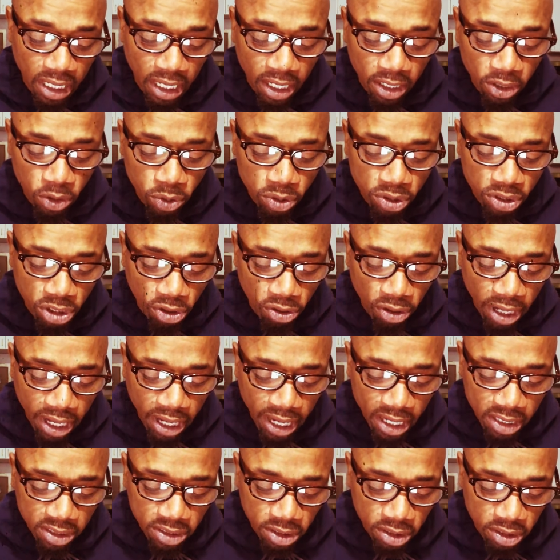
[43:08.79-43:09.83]
And you shall
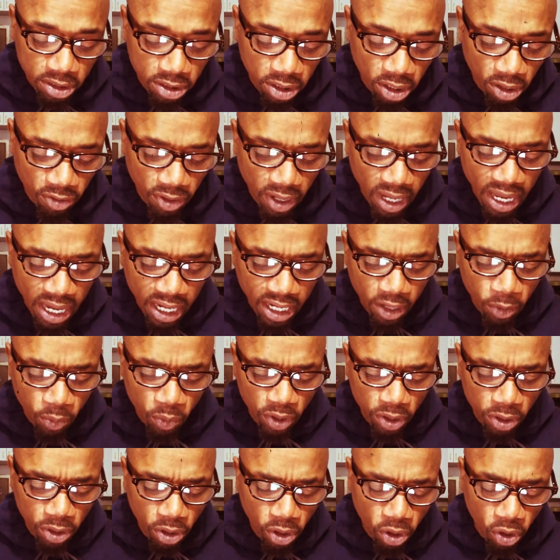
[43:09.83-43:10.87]
ask yourself, how can
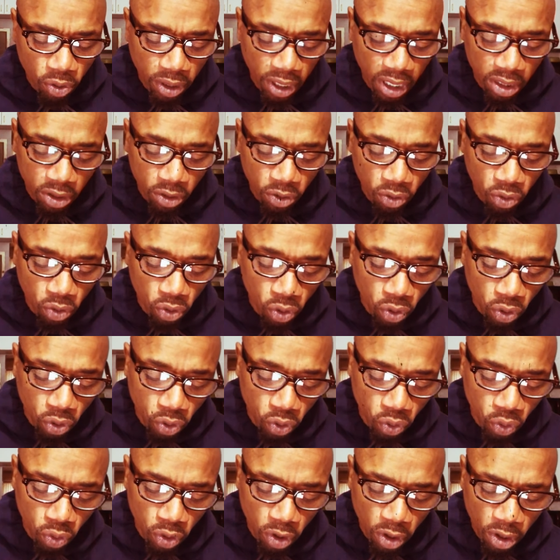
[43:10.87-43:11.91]
we know that the
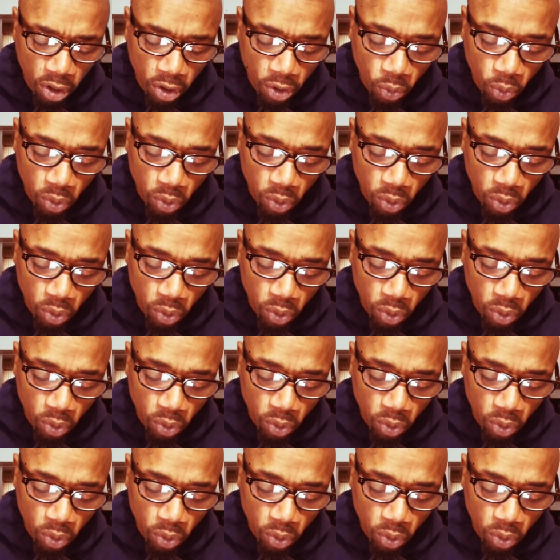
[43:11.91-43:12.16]
oracle